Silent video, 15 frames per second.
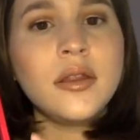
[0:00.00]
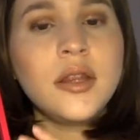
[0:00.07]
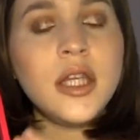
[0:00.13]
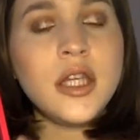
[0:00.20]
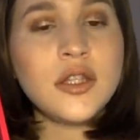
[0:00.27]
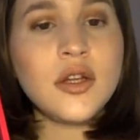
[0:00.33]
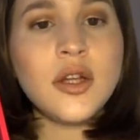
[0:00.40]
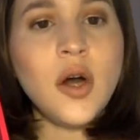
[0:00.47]

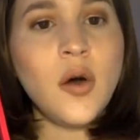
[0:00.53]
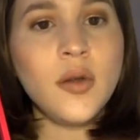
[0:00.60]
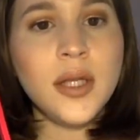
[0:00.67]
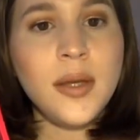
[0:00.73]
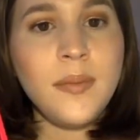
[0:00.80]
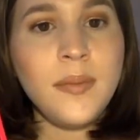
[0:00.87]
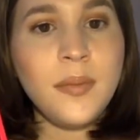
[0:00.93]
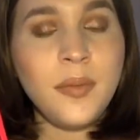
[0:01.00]
these are the
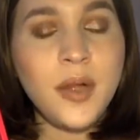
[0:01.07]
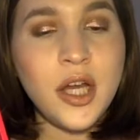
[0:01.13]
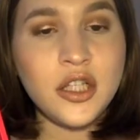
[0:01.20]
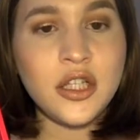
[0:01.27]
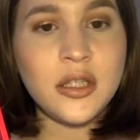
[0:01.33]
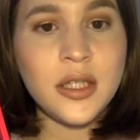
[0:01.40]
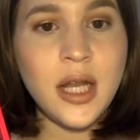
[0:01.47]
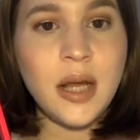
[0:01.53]
only
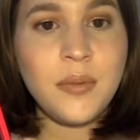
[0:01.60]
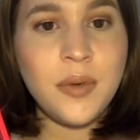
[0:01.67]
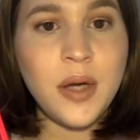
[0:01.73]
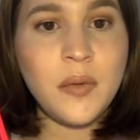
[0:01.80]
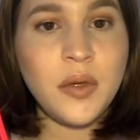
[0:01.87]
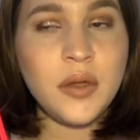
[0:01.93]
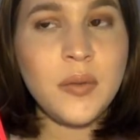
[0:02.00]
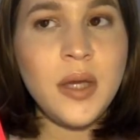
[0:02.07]
blushes that I
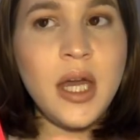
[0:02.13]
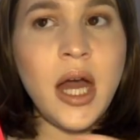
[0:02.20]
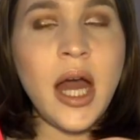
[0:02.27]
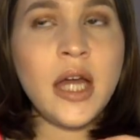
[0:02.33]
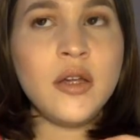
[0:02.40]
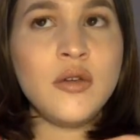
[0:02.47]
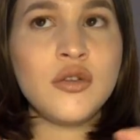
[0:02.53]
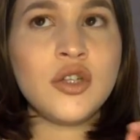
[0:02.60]
bring with me. I
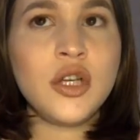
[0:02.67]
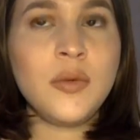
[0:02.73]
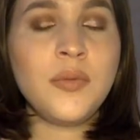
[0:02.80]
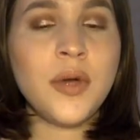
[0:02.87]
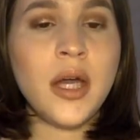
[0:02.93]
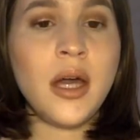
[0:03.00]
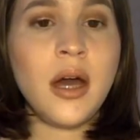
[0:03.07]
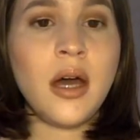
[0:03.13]
usually
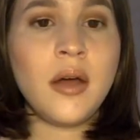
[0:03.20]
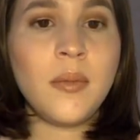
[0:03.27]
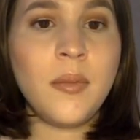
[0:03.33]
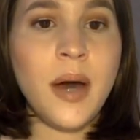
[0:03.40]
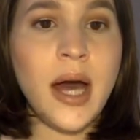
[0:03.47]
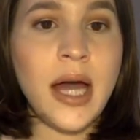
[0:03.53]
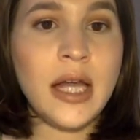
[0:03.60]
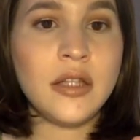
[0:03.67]
bring
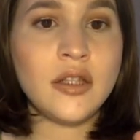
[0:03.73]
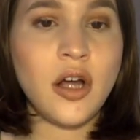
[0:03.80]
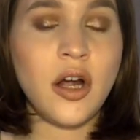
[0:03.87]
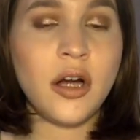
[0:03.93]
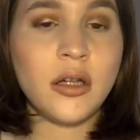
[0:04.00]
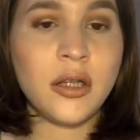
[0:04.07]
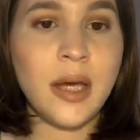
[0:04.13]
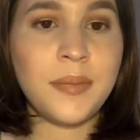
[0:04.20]
my
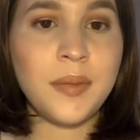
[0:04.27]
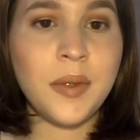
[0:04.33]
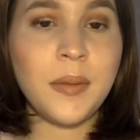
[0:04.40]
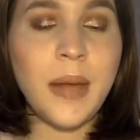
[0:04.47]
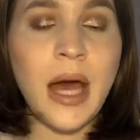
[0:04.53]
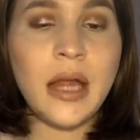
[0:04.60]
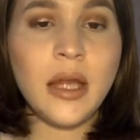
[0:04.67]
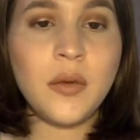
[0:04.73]
Tarte Leopard
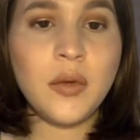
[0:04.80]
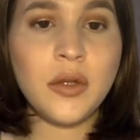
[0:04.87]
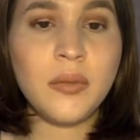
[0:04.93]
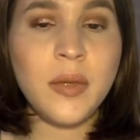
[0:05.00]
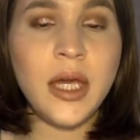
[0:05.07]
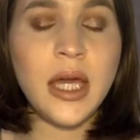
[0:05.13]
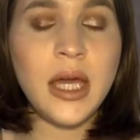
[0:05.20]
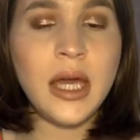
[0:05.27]
palette with
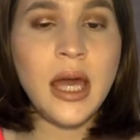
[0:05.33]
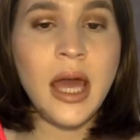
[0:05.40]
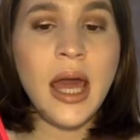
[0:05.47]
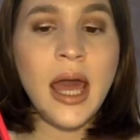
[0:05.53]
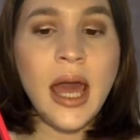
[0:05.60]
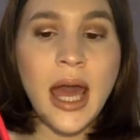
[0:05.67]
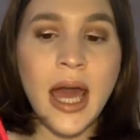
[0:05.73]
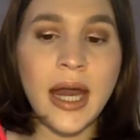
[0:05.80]
me,
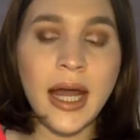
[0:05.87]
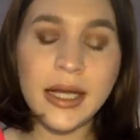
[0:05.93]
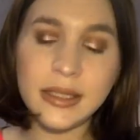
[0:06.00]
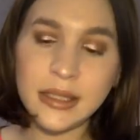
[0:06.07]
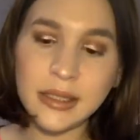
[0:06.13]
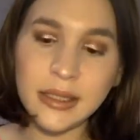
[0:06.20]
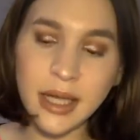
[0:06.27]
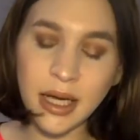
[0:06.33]
and I
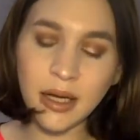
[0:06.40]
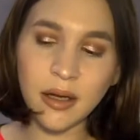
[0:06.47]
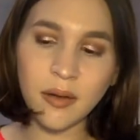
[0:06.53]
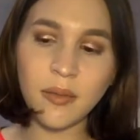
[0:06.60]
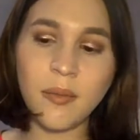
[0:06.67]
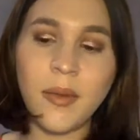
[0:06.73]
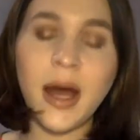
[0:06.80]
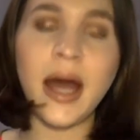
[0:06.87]
stick
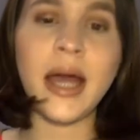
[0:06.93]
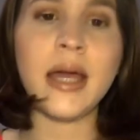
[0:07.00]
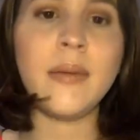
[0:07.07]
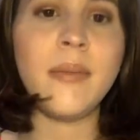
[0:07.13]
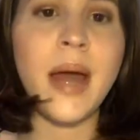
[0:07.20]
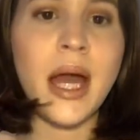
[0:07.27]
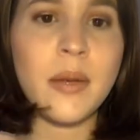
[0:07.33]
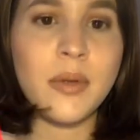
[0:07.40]
my
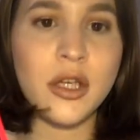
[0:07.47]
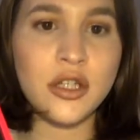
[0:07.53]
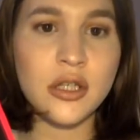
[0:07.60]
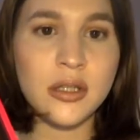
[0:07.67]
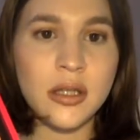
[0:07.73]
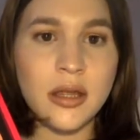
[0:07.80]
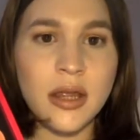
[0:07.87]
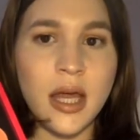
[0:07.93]
MAC
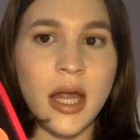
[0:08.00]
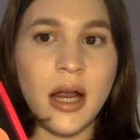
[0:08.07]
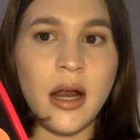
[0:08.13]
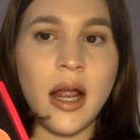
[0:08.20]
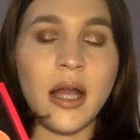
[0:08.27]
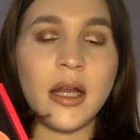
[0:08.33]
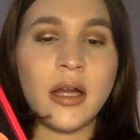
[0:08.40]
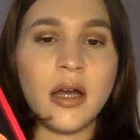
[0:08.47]
blushes in there
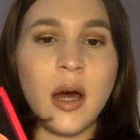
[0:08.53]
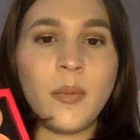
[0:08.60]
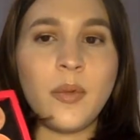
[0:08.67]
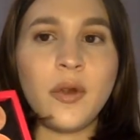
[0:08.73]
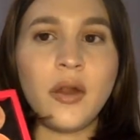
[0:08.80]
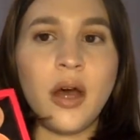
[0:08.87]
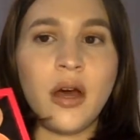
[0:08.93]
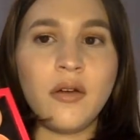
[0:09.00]
and a
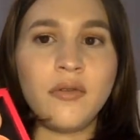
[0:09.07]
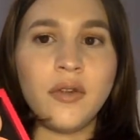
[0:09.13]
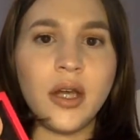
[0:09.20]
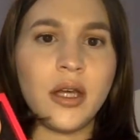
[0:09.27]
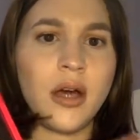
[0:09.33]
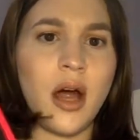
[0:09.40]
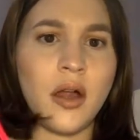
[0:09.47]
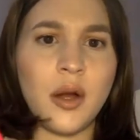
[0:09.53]
couple of
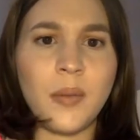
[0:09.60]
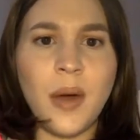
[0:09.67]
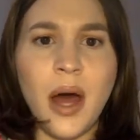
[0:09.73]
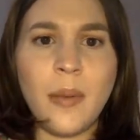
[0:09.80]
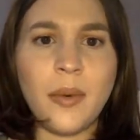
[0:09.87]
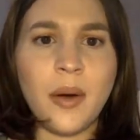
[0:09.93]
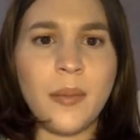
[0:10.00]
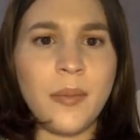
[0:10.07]
like
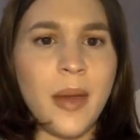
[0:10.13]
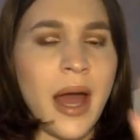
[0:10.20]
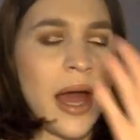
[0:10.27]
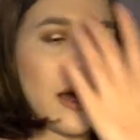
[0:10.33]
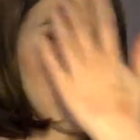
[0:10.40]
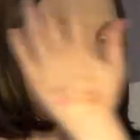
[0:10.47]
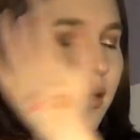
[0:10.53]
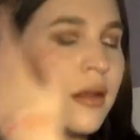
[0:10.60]
ColourPop or
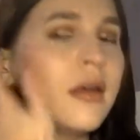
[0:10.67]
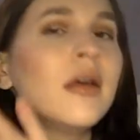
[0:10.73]
MAC